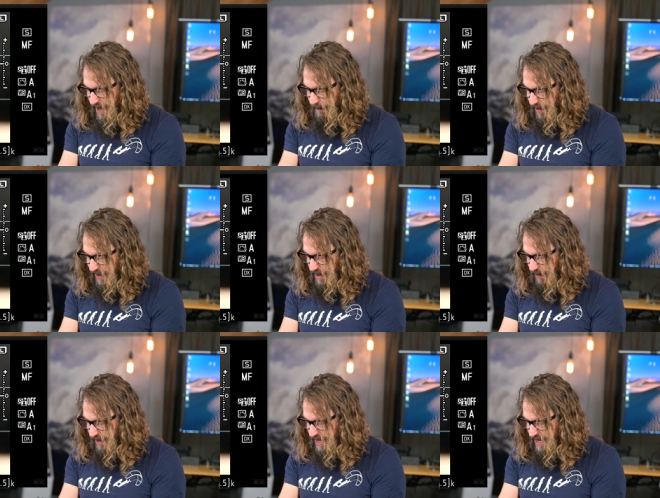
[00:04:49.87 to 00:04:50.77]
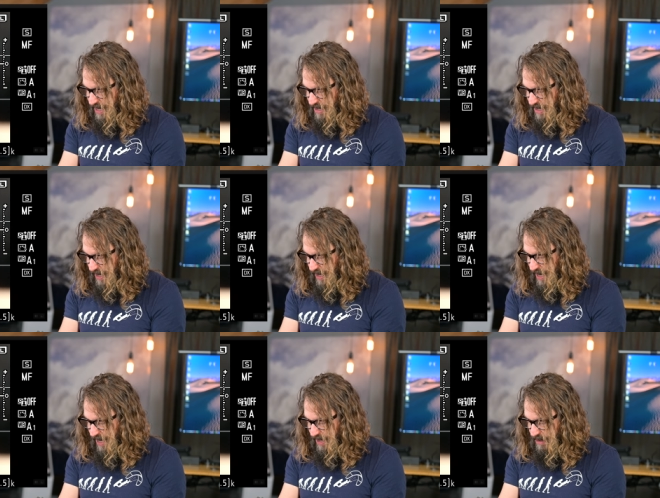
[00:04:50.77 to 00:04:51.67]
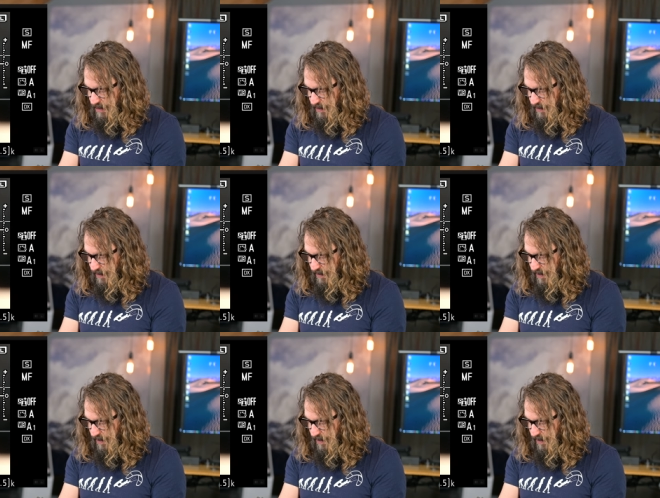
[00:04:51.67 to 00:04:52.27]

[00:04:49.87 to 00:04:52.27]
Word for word: And when you're in uh, your,